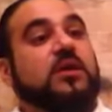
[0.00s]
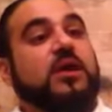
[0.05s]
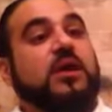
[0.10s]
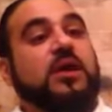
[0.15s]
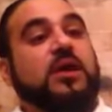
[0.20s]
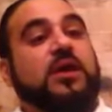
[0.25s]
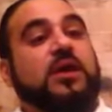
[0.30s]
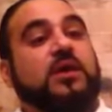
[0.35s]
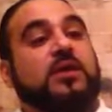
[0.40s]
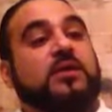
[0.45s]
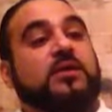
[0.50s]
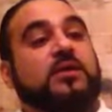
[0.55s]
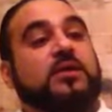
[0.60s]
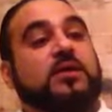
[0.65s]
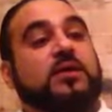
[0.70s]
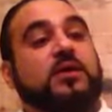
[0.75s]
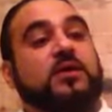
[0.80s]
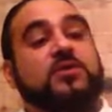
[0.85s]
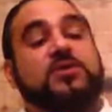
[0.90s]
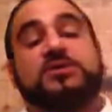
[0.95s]
and
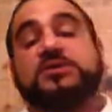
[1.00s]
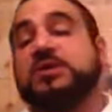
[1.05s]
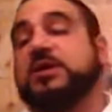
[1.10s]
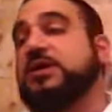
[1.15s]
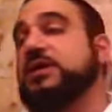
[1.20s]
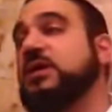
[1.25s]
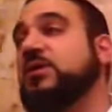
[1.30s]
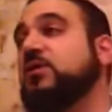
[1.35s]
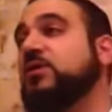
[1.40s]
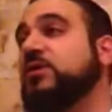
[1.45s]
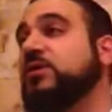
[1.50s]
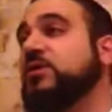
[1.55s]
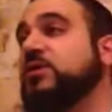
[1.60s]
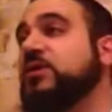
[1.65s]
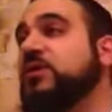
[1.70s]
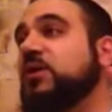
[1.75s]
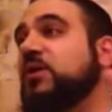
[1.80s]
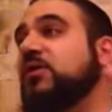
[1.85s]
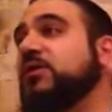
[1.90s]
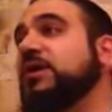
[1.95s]
you see that
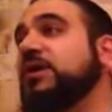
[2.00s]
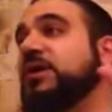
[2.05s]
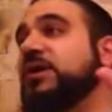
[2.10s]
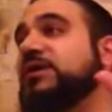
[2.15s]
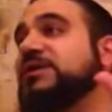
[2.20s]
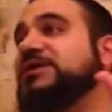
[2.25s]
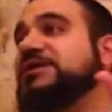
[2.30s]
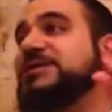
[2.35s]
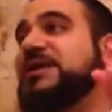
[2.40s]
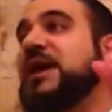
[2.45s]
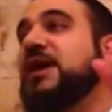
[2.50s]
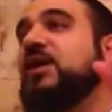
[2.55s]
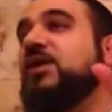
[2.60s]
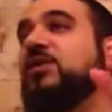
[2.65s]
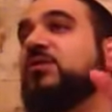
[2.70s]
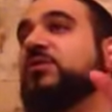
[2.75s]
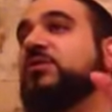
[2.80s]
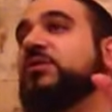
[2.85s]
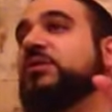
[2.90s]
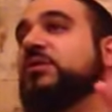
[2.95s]
the only
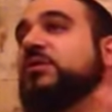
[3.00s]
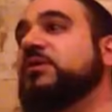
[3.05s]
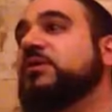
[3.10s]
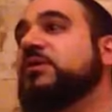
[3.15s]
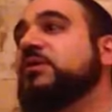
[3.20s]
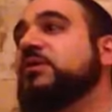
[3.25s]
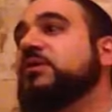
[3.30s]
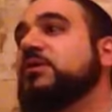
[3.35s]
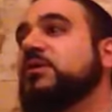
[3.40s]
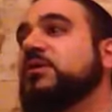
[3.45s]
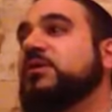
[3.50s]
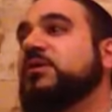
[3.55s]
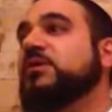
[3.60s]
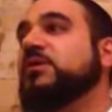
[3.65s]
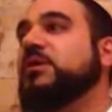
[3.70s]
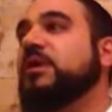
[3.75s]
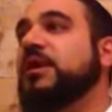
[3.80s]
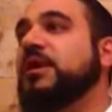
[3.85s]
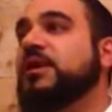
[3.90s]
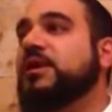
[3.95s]
sound
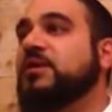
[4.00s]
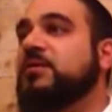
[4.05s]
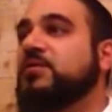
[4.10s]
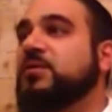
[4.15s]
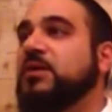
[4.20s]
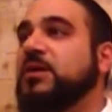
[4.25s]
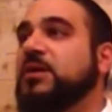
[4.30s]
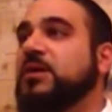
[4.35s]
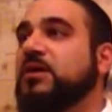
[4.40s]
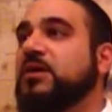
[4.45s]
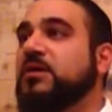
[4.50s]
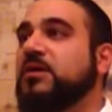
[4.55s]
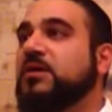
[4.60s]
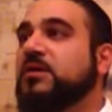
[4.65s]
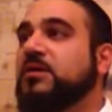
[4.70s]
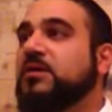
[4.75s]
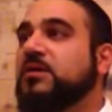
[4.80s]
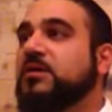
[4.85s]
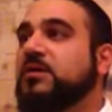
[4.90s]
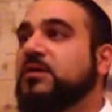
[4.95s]
that could be
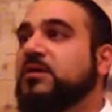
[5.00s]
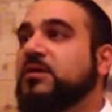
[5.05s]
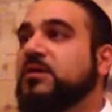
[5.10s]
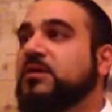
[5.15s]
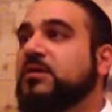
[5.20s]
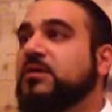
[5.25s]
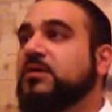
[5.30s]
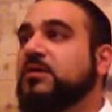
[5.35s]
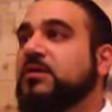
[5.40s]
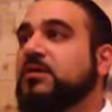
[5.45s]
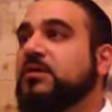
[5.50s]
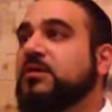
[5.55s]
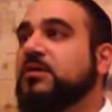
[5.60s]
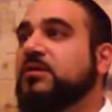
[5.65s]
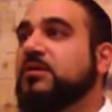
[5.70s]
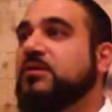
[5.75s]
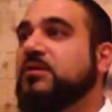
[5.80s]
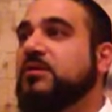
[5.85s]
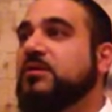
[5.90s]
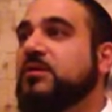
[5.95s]

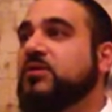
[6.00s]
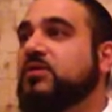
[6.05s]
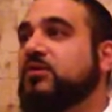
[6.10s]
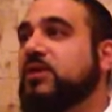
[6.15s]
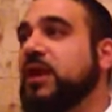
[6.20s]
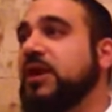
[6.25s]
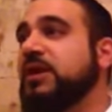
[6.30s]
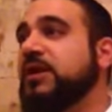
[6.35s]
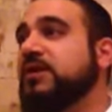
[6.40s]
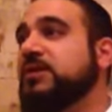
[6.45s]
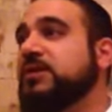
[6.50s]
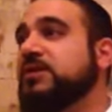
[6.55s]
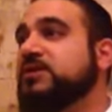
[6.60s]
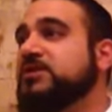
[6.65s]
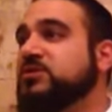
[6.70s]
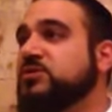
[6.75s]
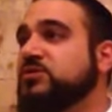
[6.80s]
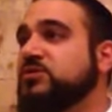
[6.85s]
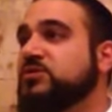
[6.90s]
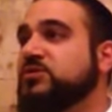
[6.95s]
created
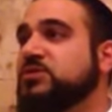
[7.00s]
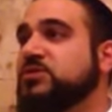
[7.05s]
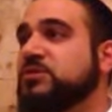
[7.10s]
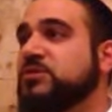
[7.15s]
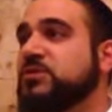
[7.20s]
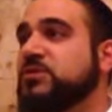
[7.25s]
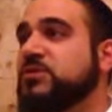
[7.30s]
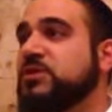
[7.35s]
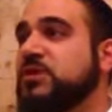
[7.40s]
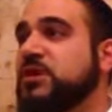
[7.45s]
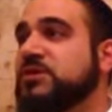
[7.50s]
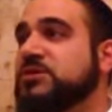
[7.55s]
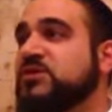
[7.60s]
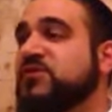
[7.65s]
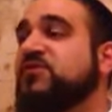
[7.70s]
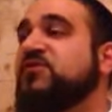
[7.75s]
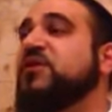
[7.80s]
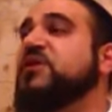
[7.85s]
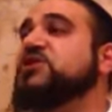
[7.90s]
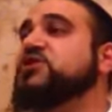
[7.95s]
as a
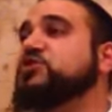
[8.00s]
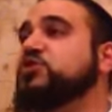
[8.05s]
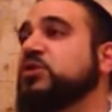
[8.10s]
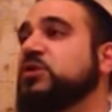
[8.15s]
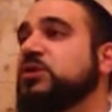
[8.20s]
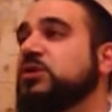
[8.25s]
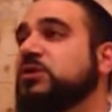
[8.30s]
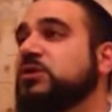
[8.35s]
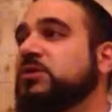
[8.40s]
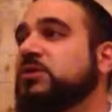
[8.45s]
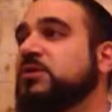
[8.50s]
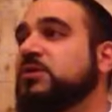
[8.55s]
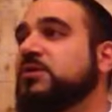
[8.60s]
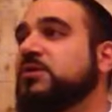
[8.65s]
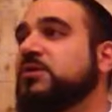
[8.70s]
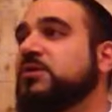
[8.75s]
visual